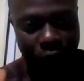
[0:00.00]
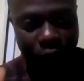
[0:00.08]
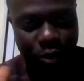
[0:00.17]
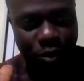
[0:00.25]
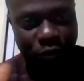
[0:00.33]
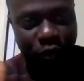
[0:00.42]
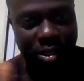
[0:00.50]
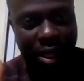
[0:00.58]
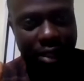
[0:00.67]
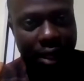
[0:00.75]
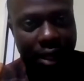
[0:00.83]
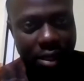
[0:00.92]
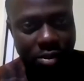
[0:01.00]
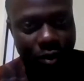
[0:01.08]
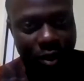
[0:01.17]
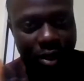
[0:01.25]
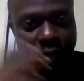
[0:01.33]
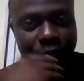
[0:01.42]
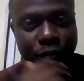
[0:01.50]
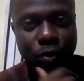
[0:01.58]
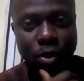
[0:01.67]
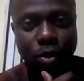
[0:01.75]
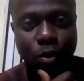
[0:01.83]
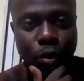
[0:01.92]
For those of us that like soccer,
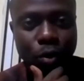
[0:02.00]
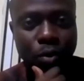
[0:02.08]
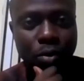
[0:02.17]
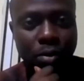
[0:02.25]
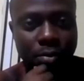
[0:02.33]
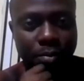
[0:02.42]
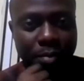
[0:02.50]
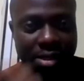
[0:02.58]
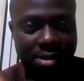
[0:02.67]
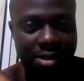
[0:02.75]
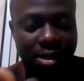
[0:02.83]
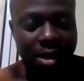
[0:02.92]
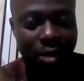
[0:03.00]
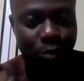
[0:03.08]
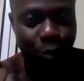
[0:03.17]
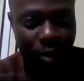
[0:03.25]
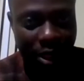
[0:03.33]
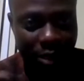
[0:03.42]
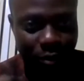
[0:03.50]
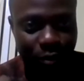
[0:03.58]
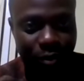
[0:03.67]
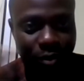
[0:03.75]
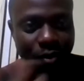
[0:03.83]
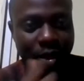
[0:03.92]
we know Messi and Ronaldo,
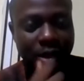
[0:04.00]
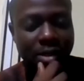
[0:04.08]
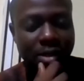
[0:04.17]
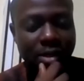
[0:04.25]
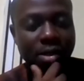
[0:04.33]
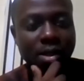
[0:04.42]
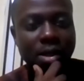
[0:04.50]
right?